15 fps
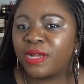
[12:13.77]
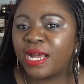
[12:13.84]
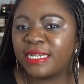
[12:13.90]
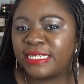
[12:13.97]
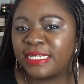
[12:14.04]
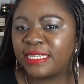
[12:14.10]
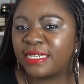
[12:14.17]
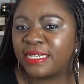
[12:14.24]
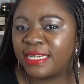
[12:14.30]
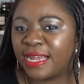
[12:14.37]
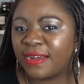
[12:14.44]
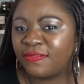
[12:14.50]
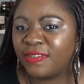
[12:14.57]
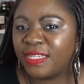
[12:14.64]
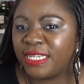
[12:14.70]
adding
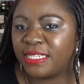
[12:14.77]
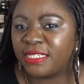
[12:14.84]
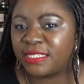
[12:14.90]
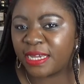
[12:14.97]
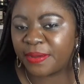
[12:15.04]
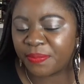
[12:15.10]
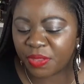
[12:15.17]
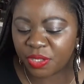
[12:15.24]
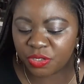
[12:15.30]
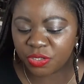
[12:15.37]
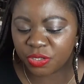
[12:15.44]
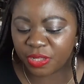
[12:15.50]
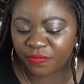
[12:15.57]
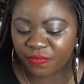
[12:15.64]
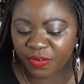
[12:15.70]
lovely depth
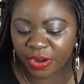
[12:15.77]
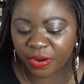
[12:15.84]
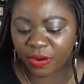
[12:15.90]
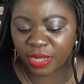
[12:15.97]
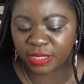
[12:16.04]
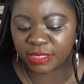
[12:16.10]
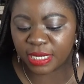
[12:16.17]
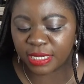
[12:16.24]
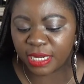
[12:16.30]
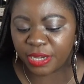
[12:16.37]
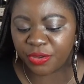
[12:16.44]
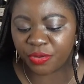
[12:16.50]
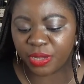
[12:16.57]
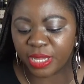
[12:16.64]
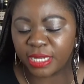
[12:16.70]
to the fragrance, and
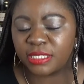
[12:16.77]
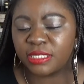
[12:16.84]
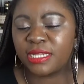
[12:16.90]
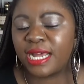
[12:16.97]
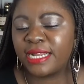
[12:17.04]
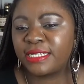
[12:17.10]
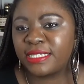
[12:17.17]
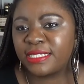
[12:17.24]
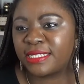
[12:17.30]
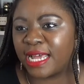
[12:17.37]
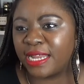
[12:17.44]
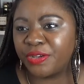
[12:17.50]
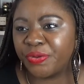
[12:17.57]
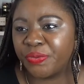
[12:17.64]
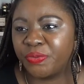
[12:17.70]
then you get that
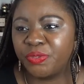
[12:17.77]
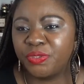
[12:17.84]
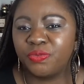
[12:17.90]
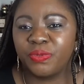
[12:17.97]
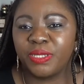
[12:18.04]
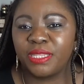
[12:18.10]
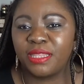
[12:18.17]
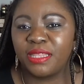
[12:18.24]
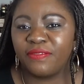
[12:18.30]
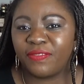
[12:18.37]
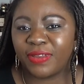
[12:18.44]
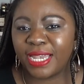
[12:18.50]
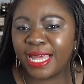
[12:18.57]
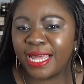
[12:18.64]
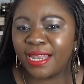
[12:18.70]
sandalwood with the
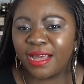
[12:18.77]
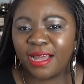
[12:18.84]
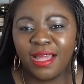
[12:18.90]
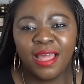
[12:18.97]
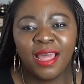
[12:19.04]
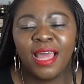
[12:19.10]
vanilla.